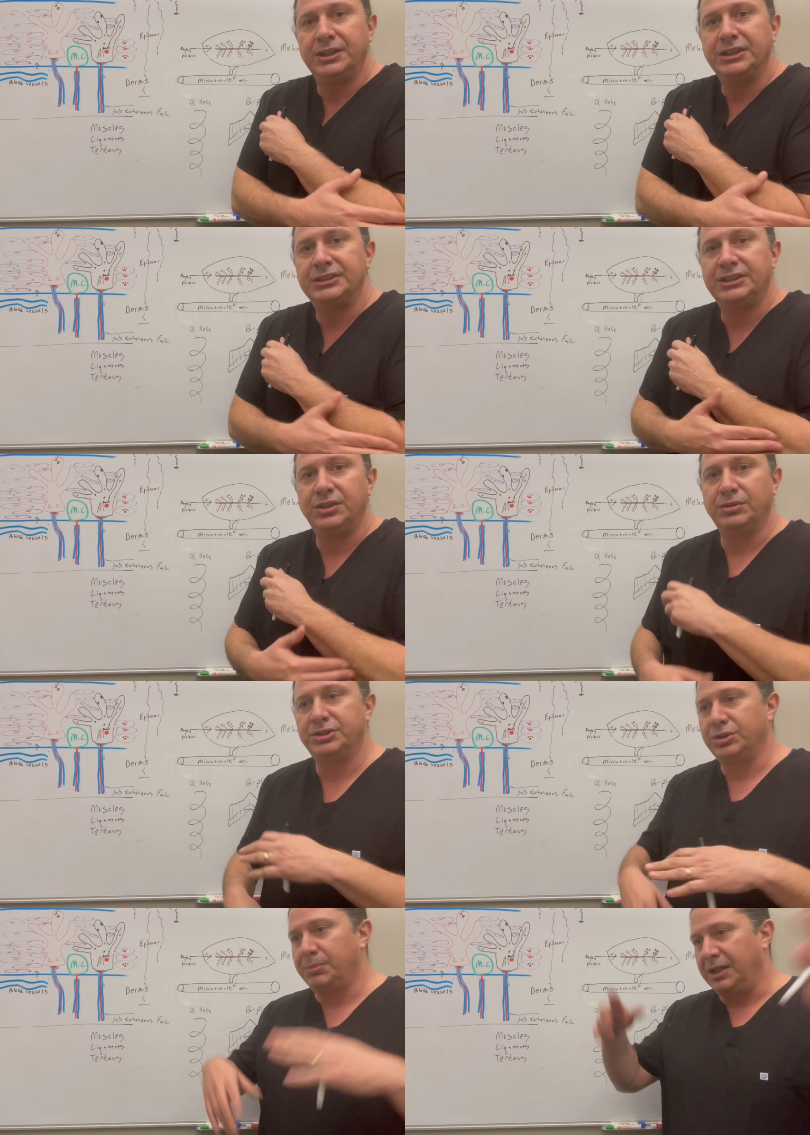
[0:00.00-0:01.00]
It's,
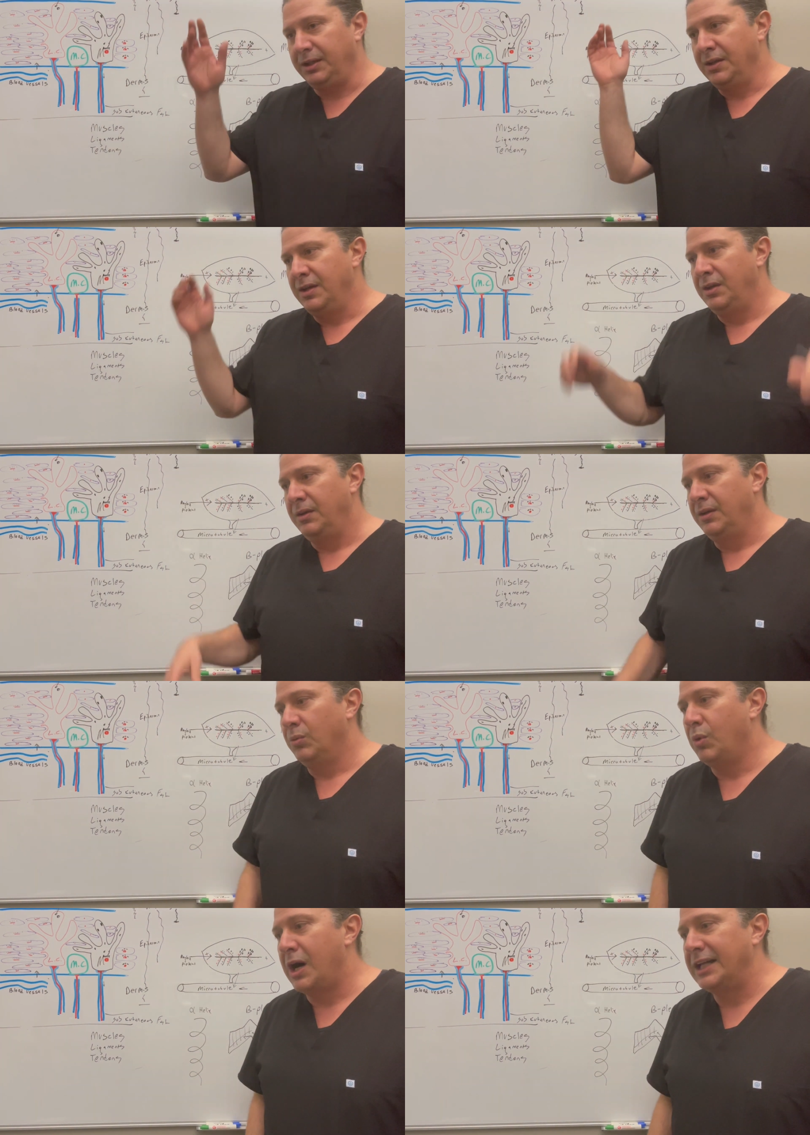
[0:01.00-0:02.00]
so many
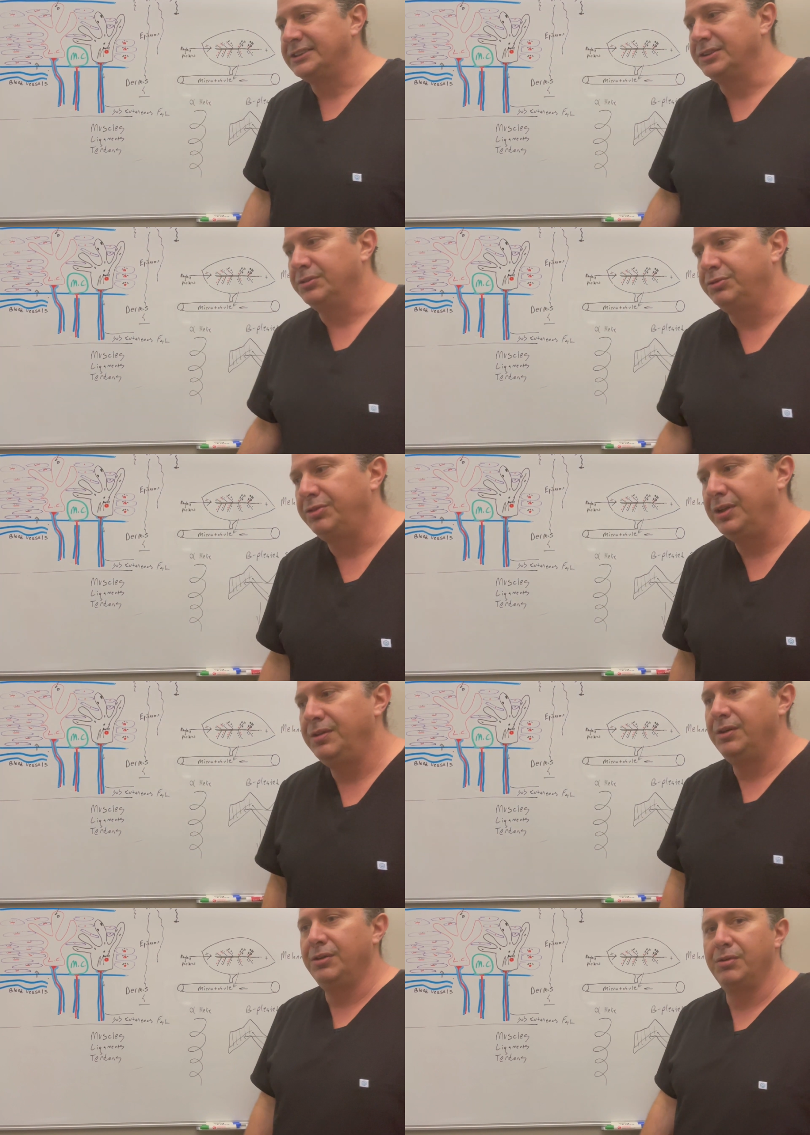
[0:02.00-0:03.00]
watts of
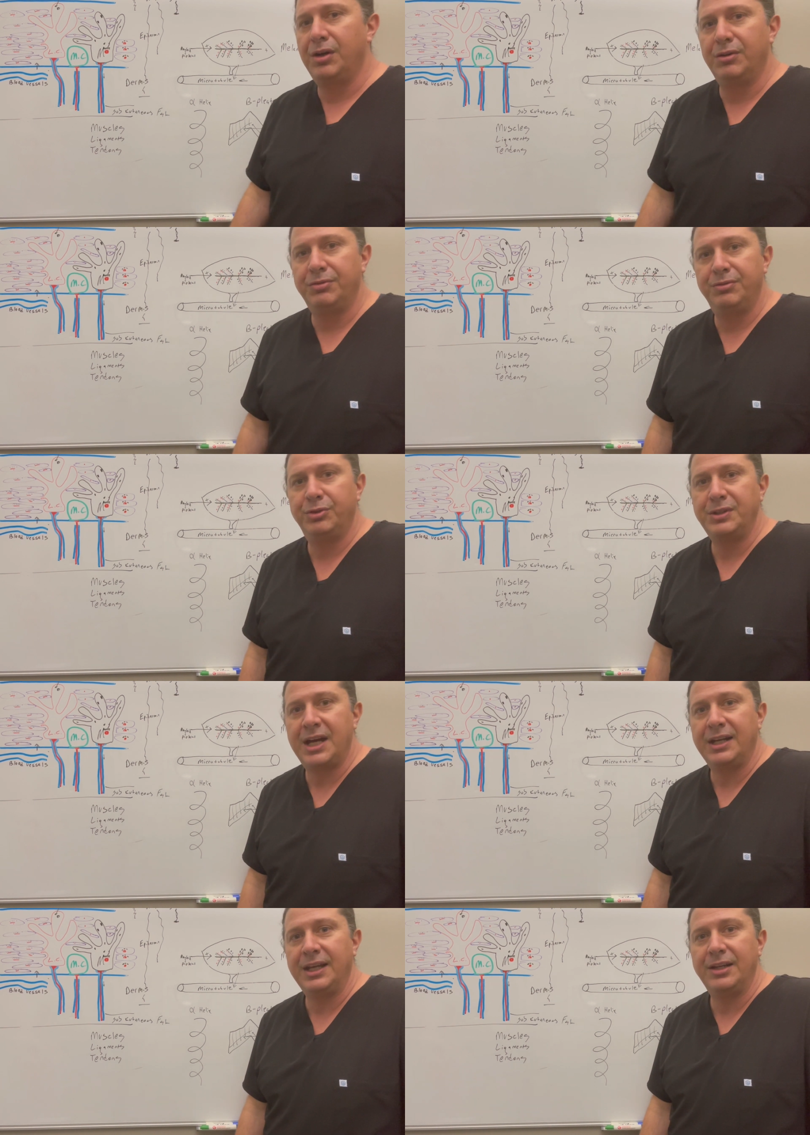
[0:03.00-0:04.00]

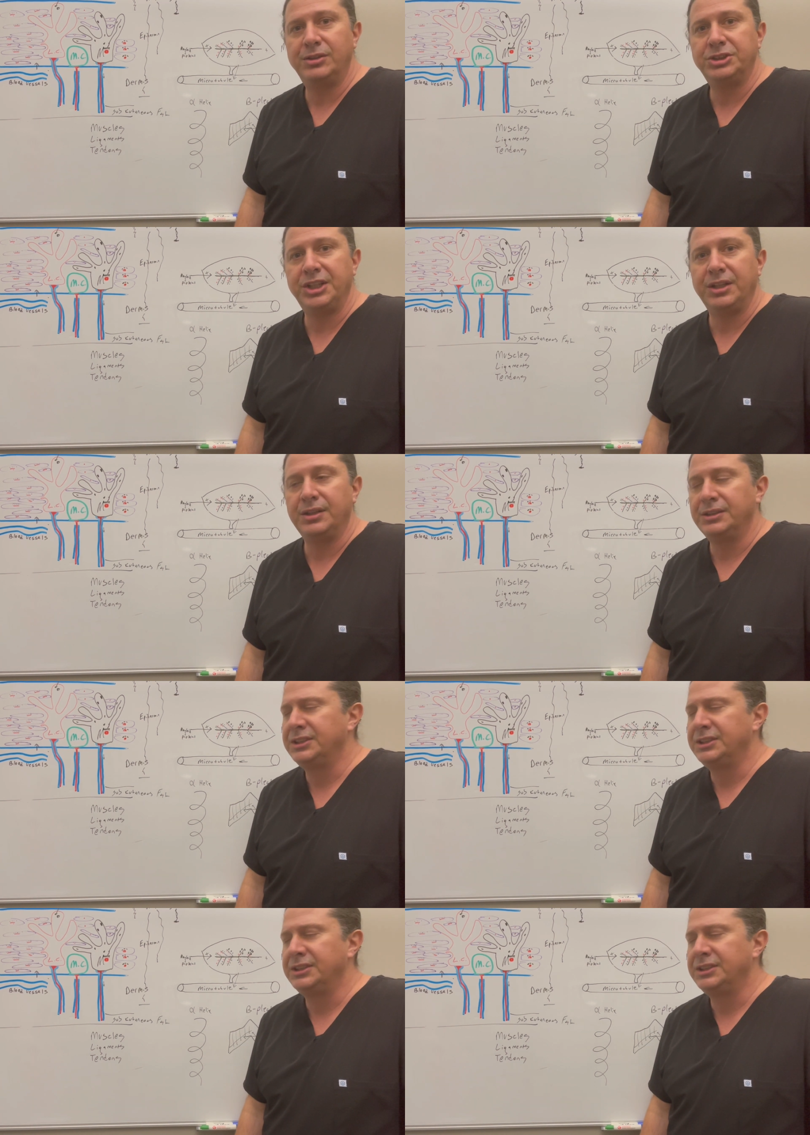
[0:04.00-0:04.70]
photonic energy, and